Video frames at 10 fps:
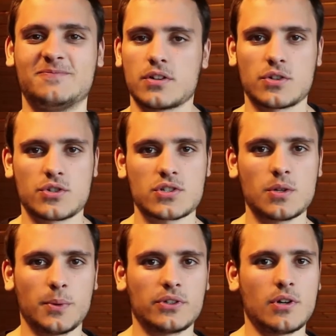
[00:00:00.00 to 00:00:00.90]
So just to
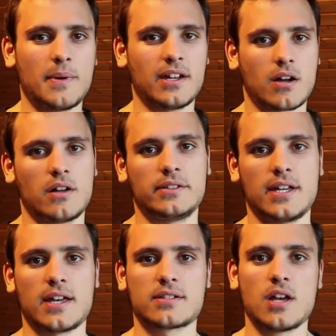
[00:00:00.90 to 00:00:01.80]
put you a bit in
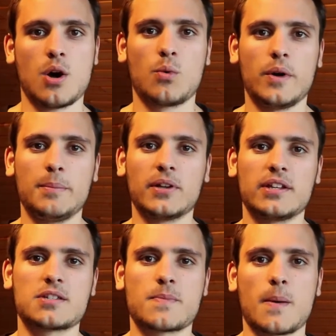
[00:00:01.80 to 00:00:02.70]
context, we bought
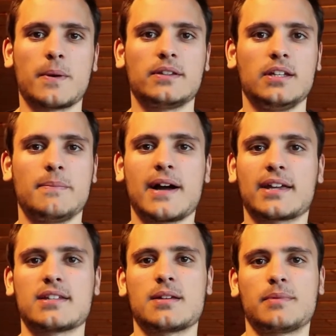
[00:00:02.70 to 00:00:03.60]
this property back
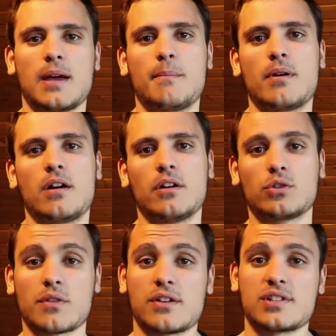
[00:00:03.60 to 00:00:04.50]
in September
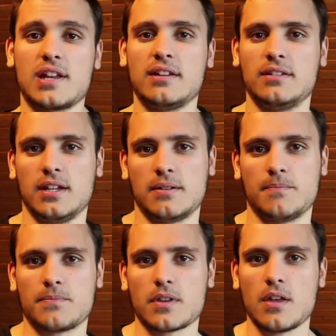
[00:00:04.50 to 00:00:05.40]
2019.
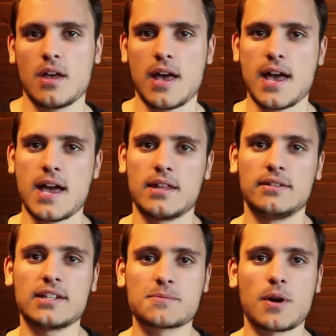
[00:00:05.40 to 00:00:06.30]

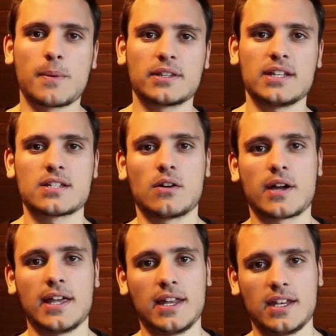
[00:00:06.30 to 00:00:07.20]
And this property is
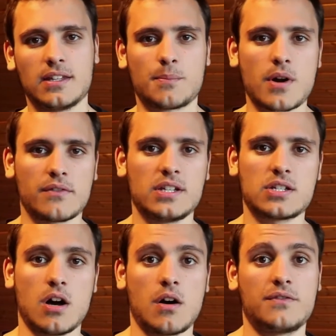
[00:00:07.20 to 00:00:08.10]
located in the province
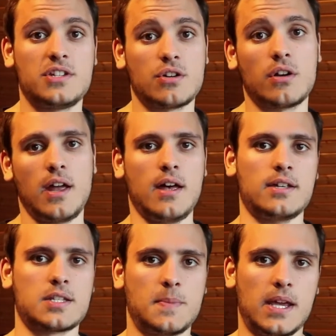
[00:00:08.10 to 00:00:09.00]
of
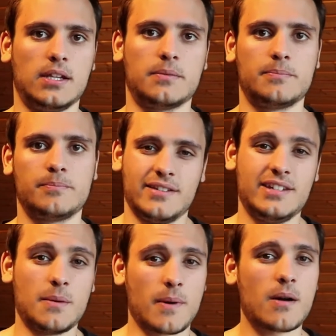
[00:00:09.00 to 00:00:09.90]
Girona, Spain.
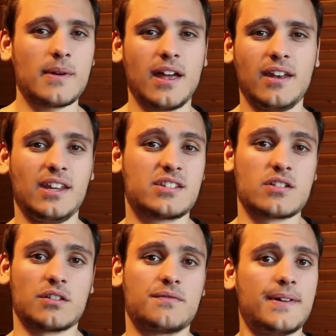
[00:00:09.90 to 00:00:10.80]
The apartment is
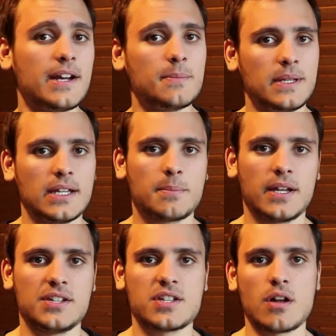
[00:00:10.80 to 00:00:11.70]
not very big, but
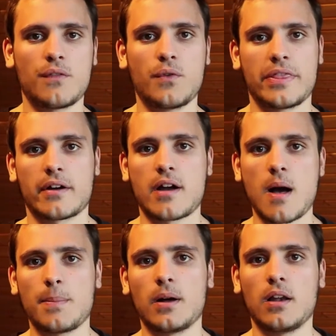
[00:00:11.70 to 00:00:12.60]
it's enough with a
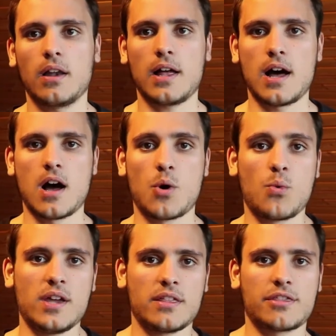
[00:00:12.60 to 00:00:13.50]
couple,
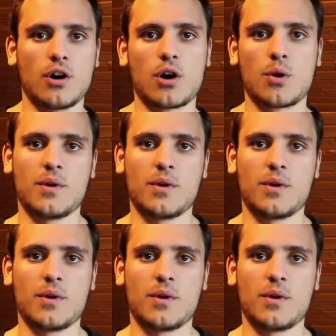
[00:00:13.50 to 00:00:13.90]
with or